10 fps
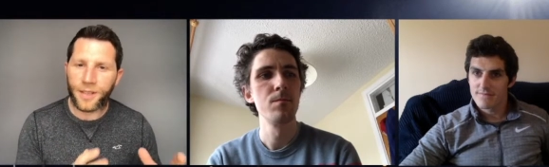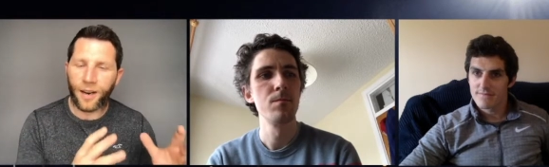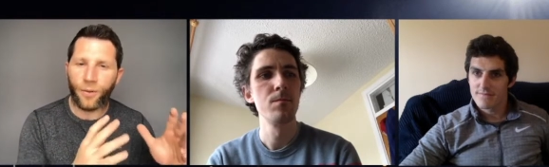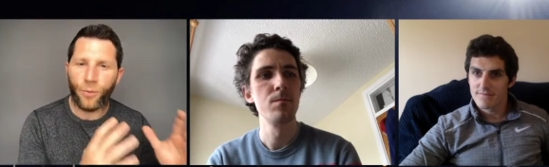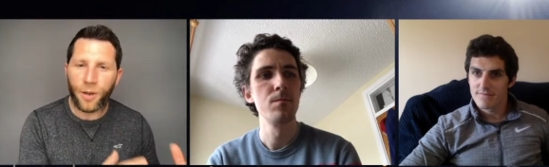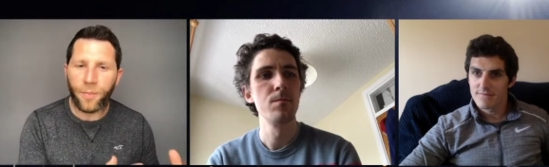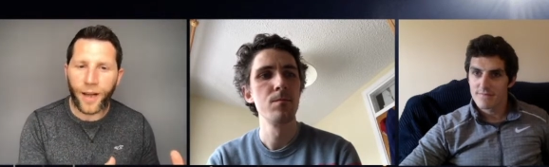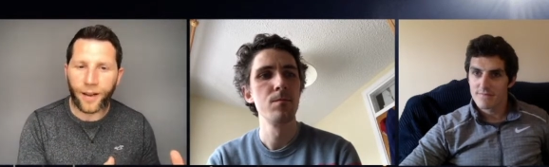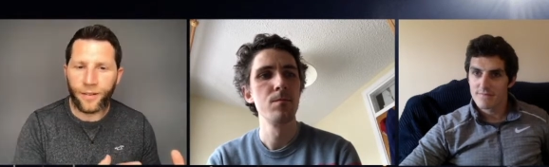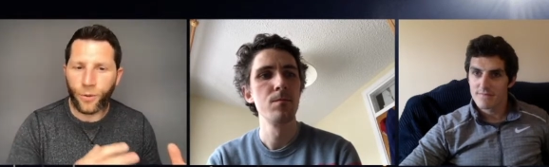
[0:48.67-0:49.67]
Speaker 1: starting wing
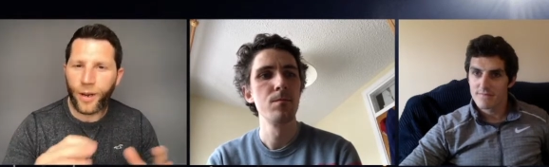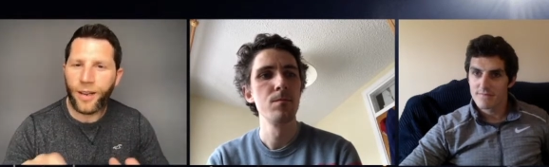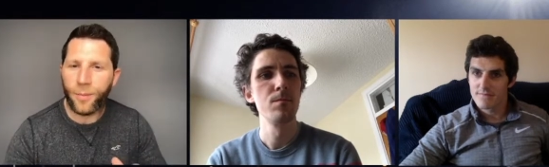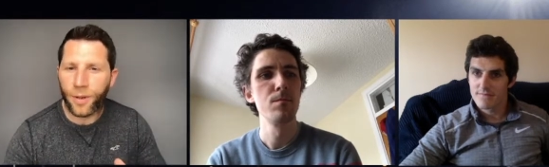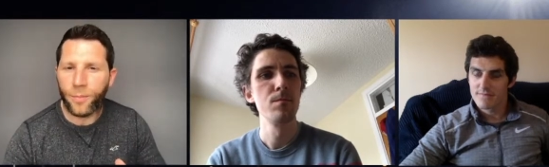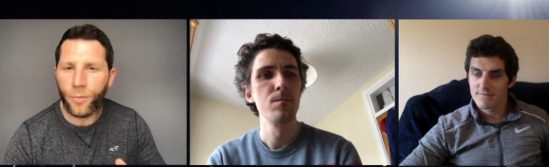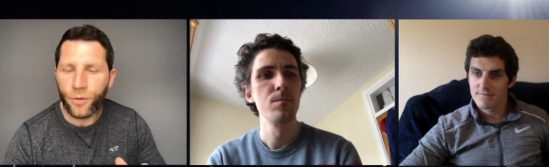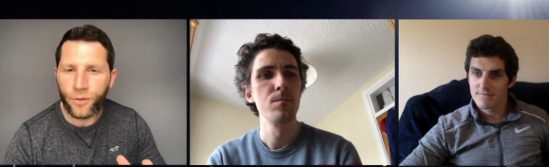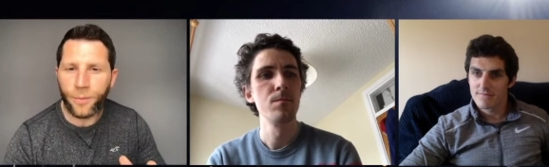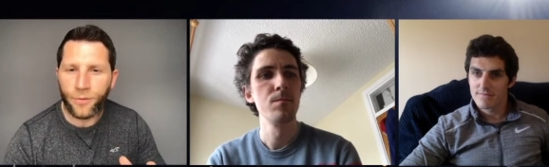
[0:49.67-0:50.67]
back to quickly being
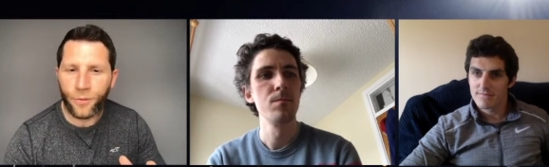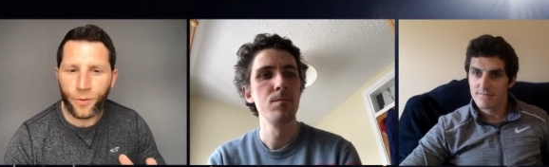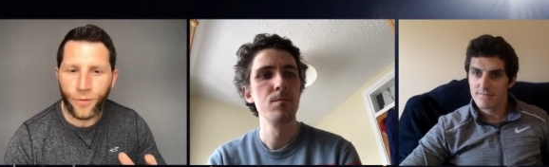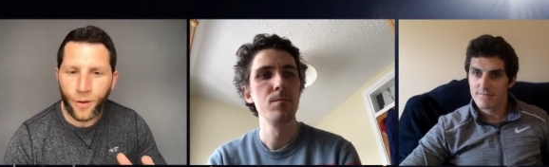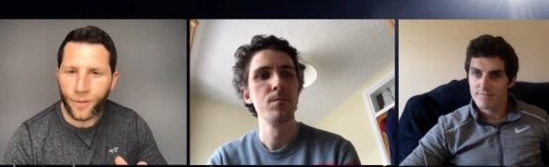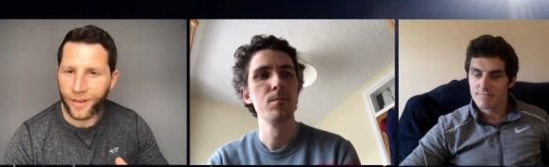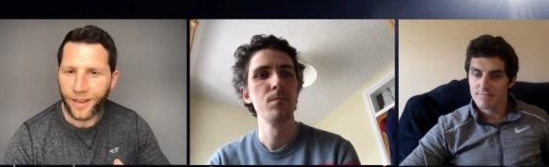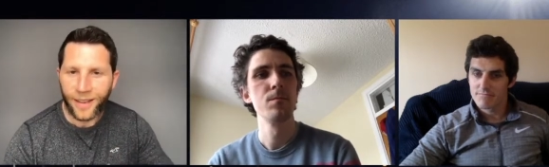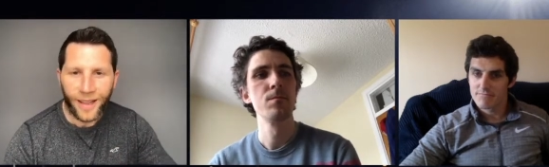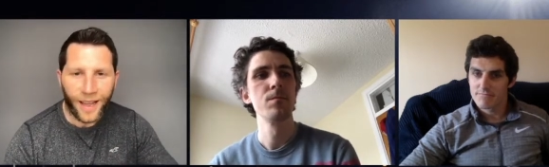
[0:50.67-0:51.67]
moved up full forward,
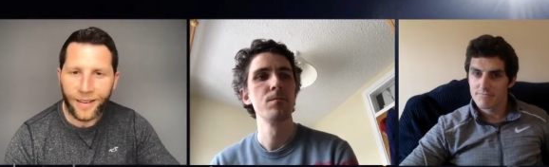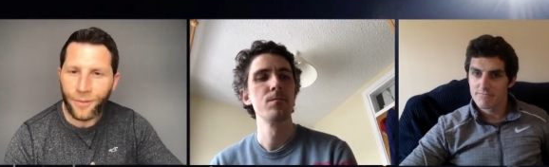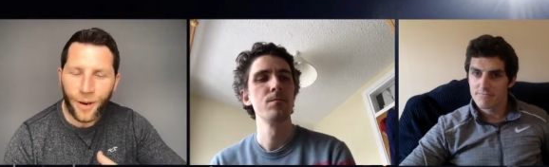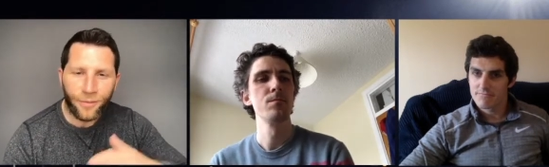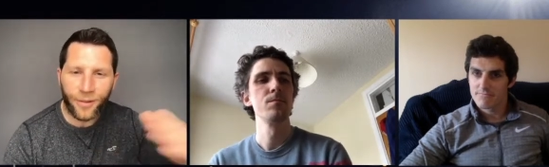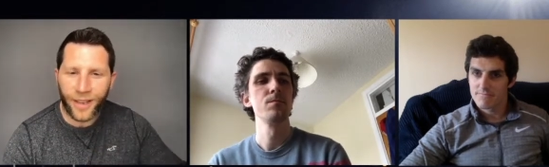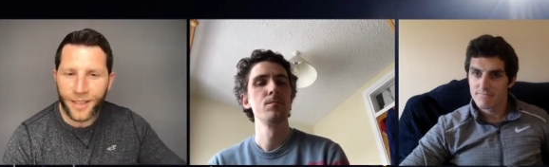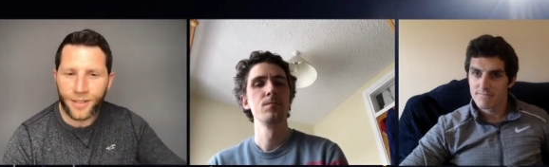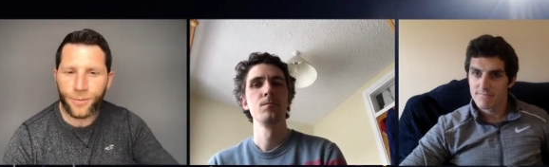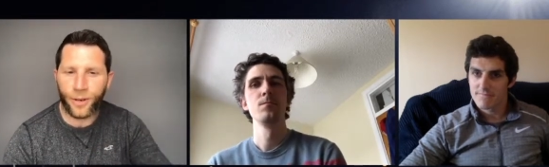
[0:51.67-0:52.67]
and the
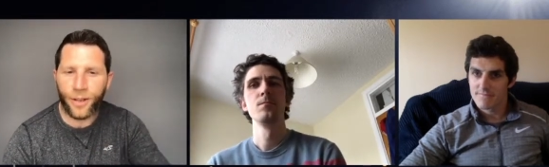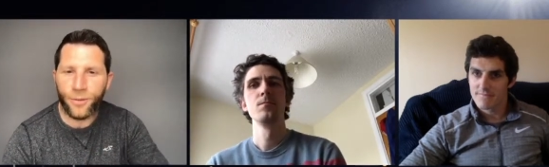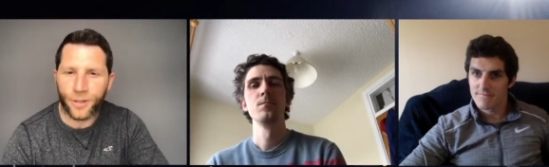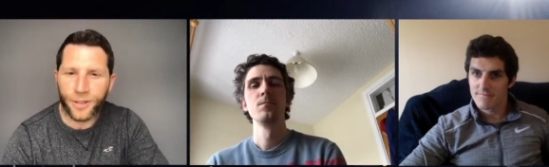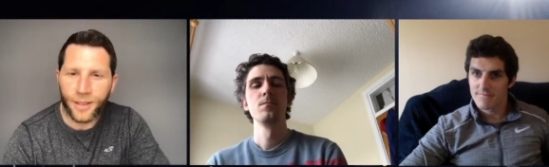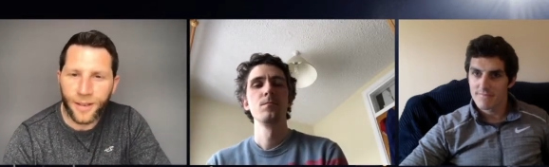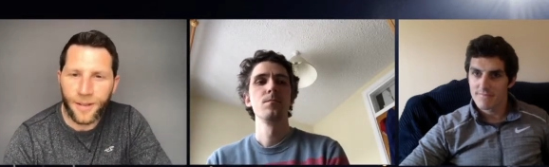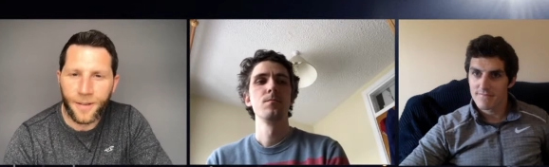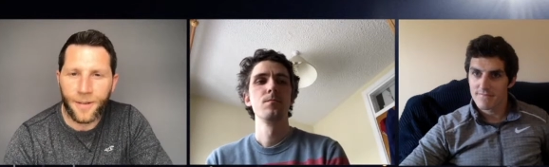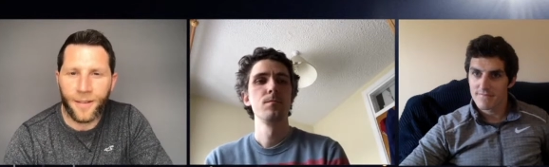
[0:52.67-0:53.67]
ramifications were huge
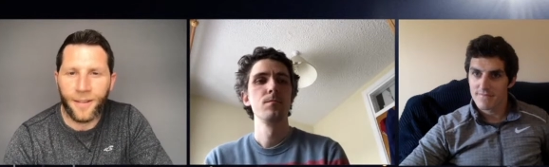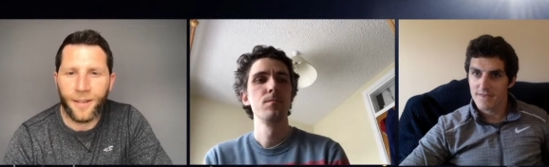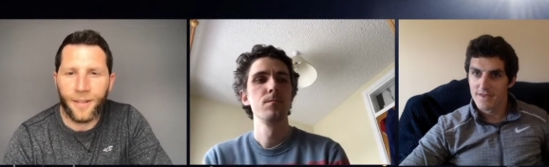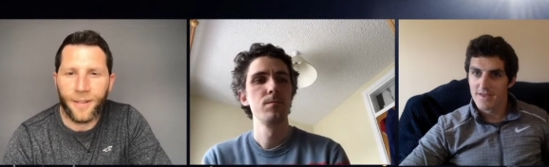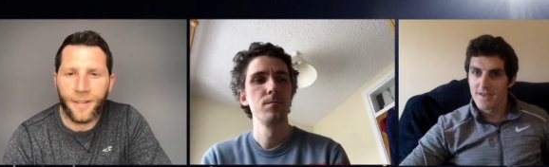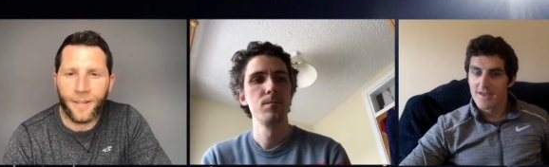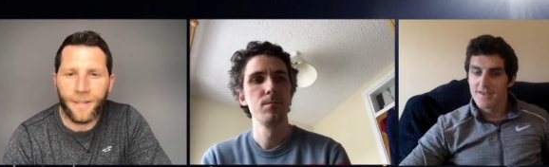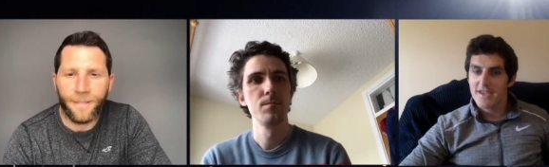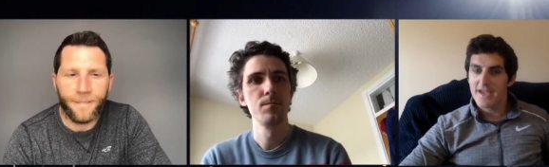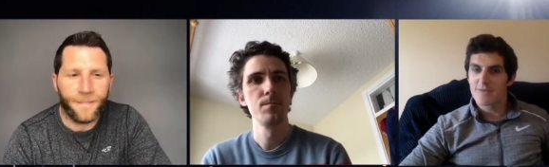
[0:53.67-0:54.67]

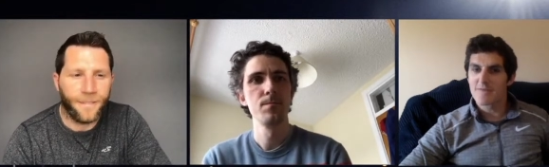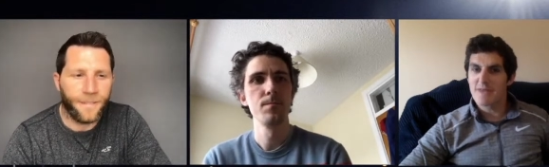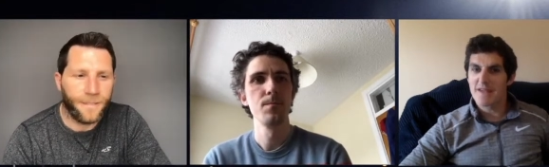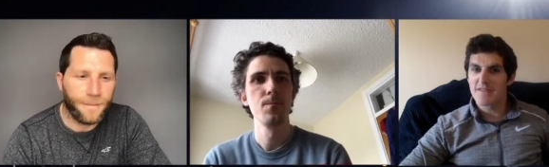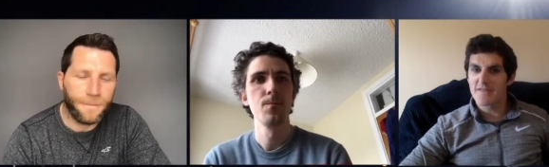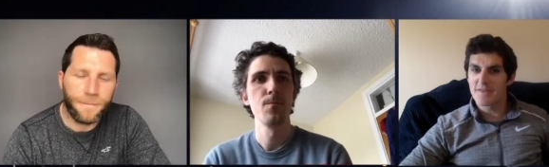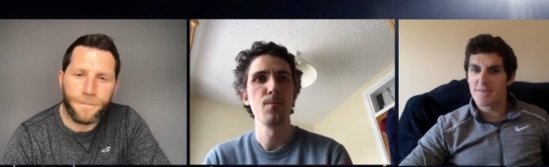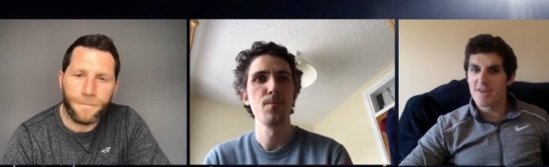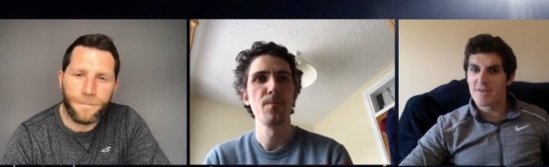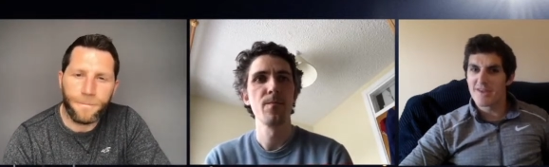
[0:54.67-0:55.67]
Speaker 2: yeah, it was massive. Now
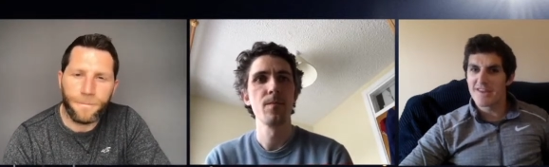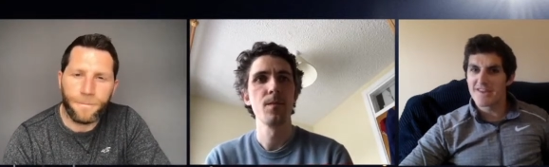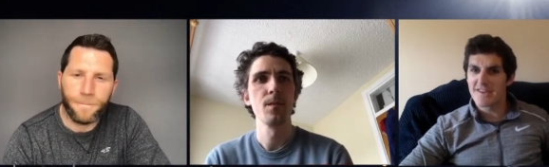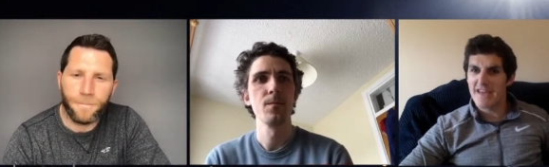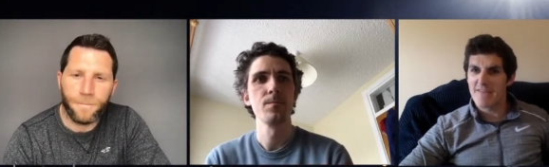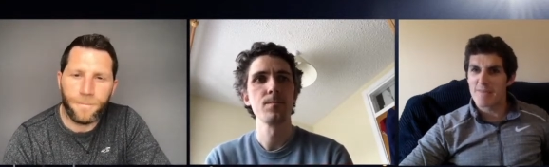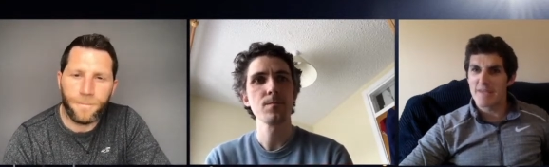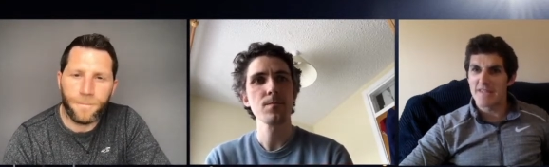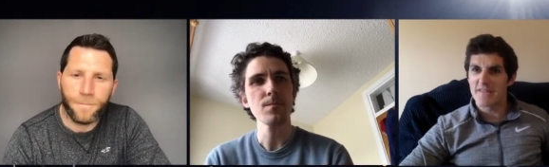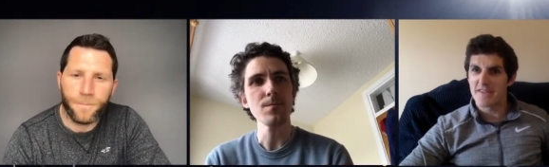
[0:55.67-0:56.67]
Brian Whelahan didn't have a
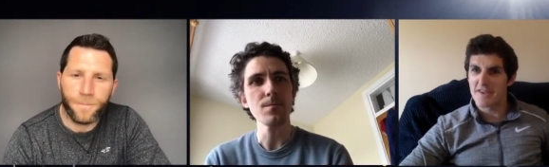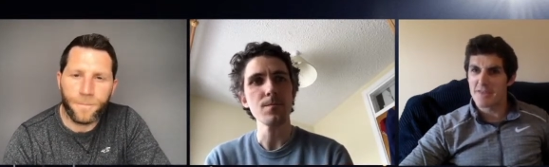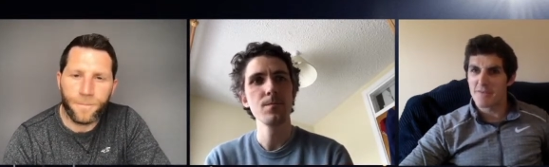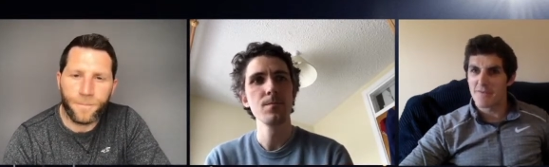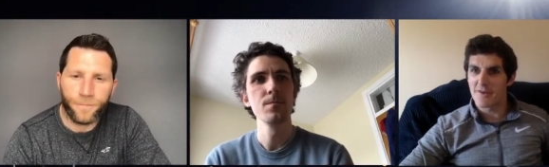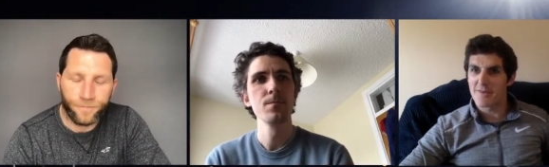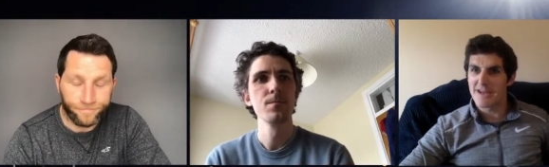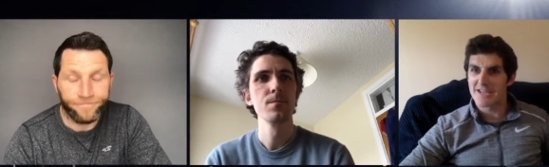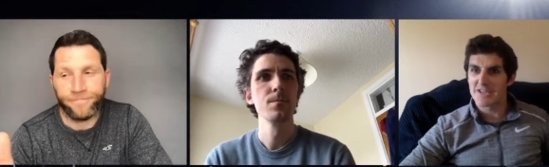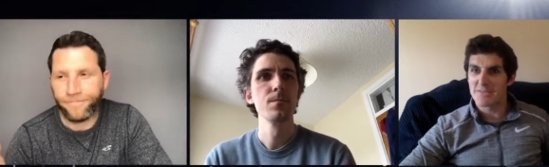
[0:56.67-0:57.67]
pizza the night before the
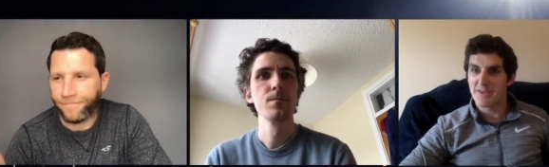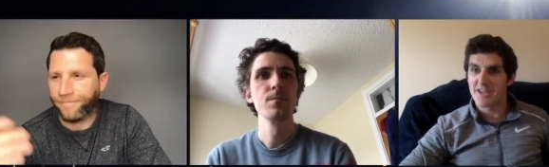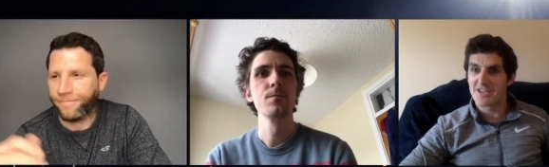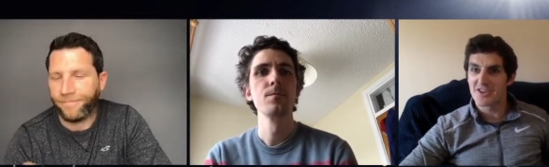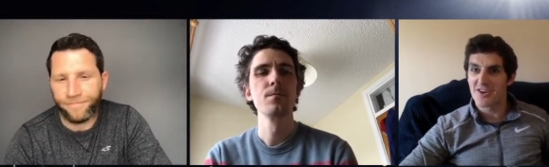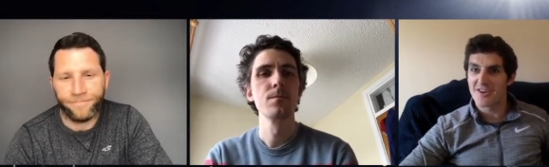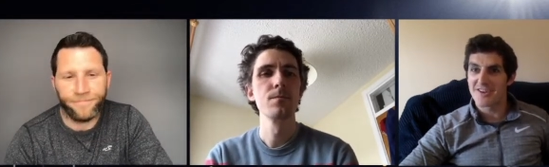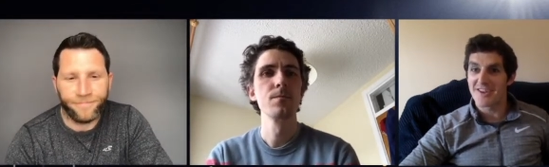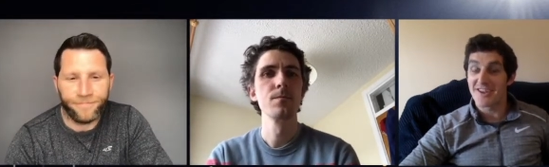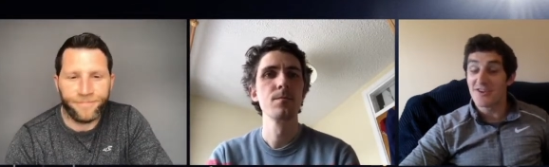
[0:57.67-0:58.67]
match like Michael Jordan
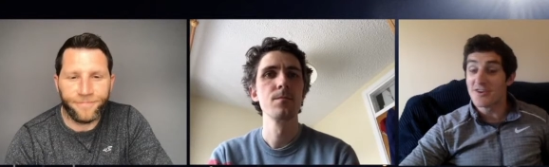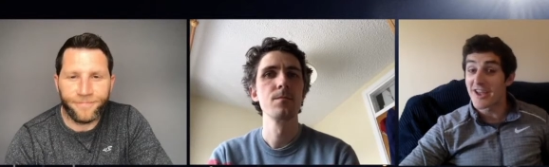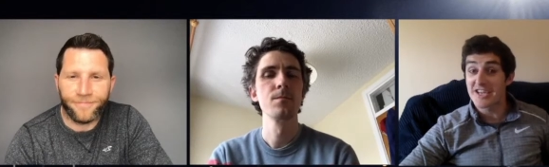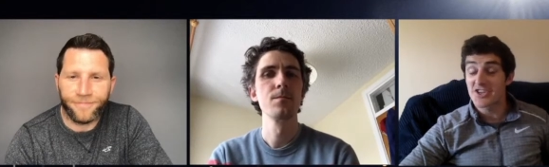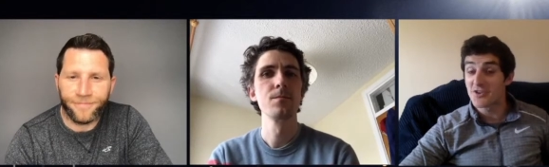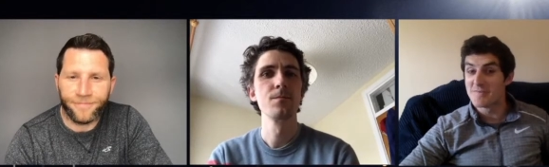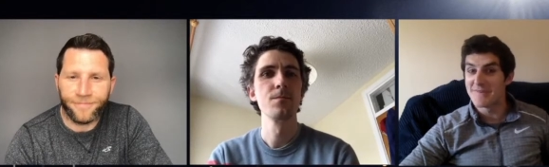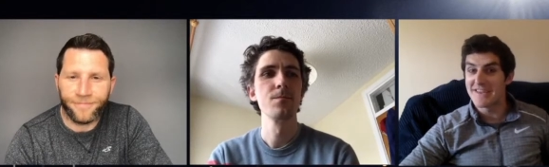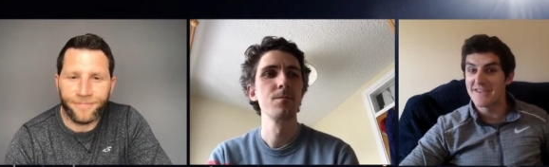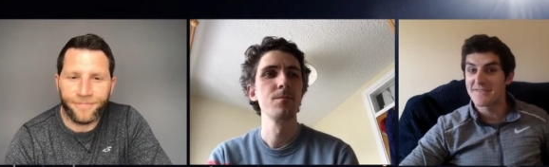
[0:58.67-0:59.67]
did. I could, I actually couldn't
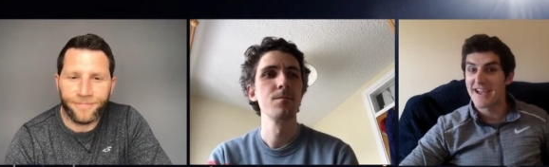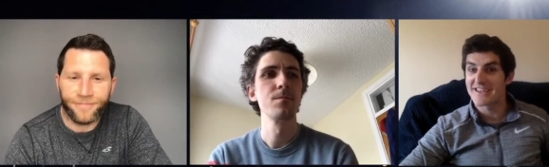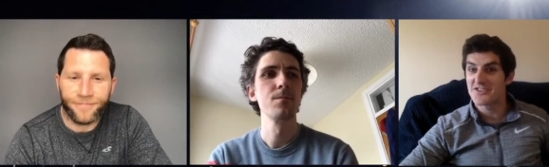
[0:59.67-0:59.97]
believe that.